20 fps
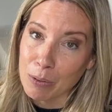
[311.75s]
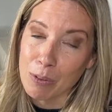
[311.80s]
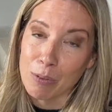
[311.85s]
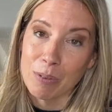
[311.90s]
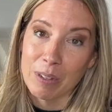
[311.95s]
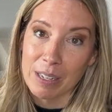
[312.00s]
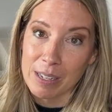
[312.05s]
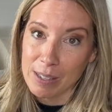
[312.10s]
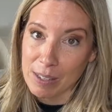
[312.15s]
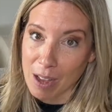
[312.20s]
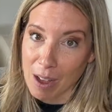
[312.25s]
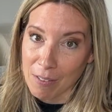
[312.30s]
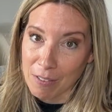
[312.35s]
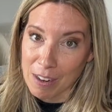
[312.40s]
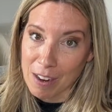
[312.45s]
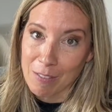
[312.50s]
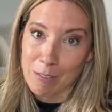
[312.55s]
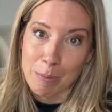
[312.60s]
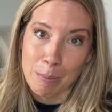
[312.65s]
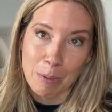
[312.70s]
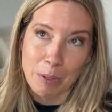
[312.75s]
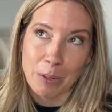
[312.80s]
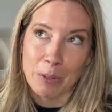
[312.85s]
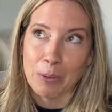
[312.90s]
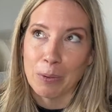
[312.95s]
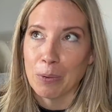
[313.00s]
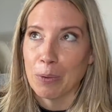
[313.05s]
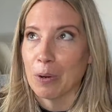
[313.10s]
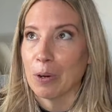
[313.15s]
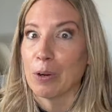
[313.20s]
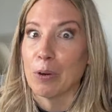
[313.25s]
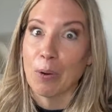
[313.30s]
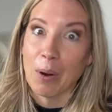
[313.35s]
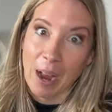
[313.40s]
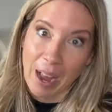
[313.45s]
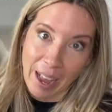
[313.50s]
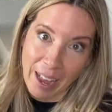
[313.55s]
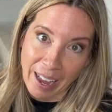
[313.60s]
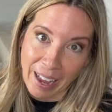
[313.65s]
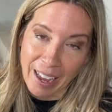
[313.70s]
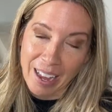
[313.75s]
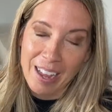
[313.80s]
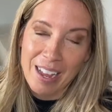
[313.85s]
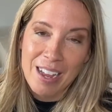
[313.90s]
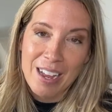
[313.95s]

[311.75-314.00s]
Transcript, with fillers: the really soft navy blue or gray.